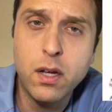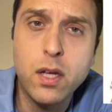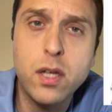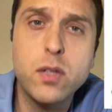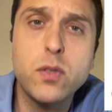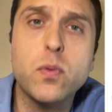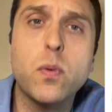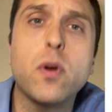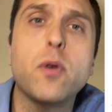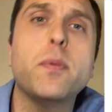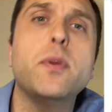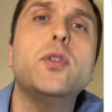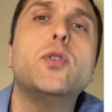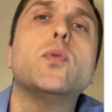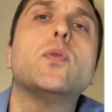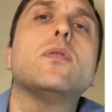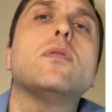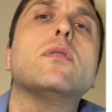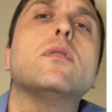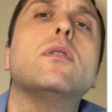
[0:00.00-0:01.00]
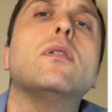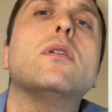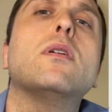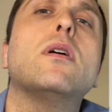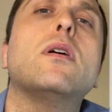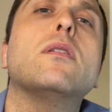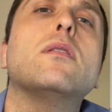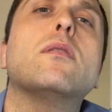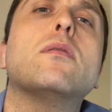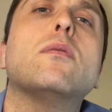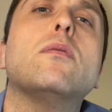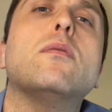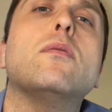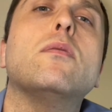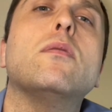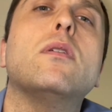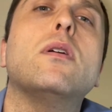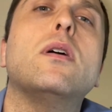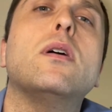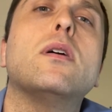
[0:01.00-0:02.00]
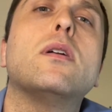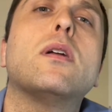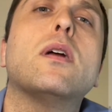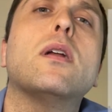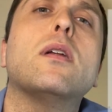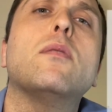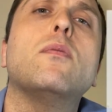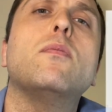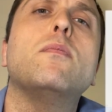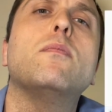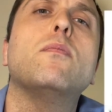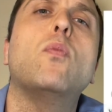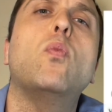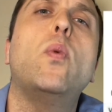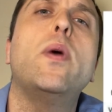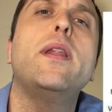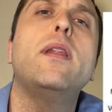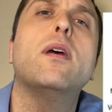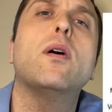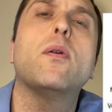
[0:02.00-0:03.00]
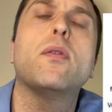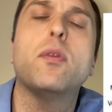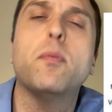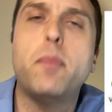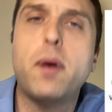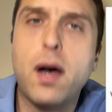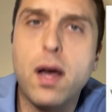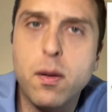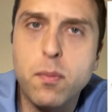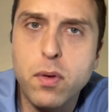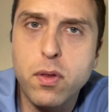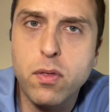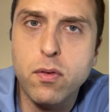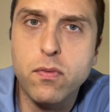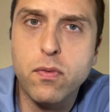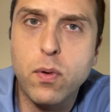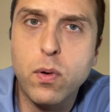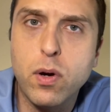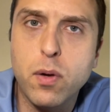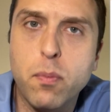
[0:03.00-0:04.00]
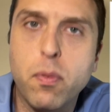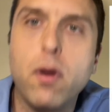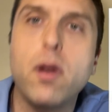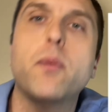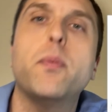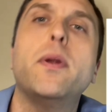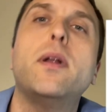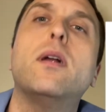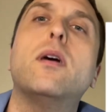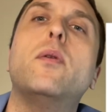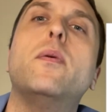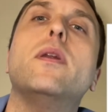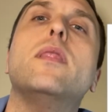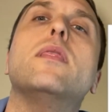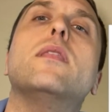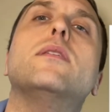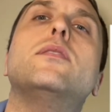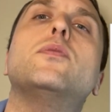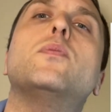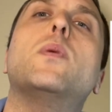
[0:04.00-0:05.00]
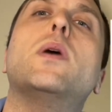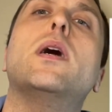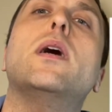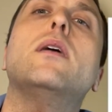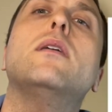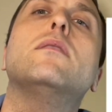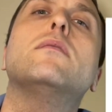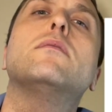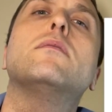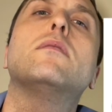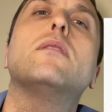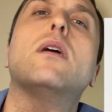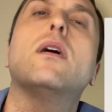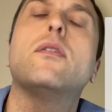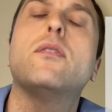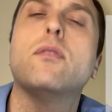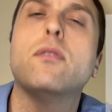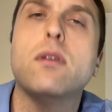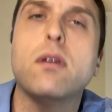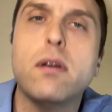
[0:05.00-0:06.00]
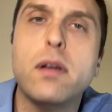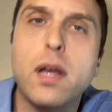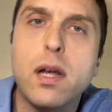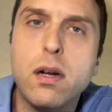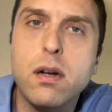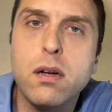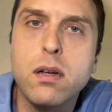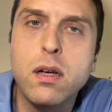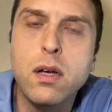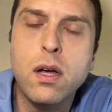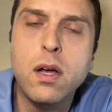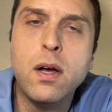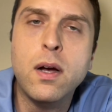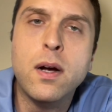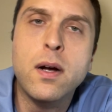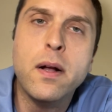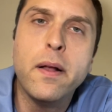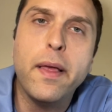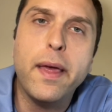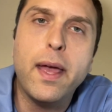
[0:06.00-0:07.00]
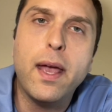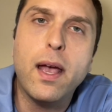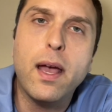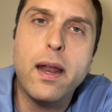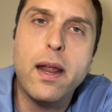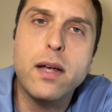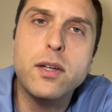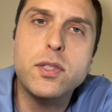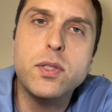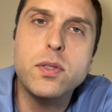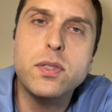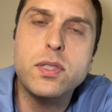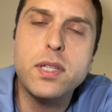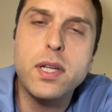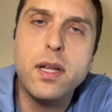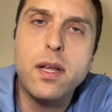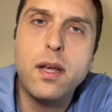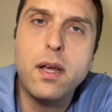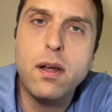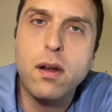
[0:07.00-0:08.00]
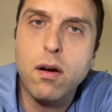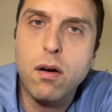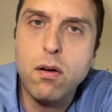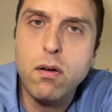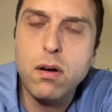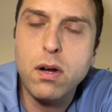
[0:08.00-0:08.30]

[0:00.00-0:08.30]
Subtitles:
where we drilled a little kind of window at the bottom of the vertebrae. We go in this way under their neck. And as you see here,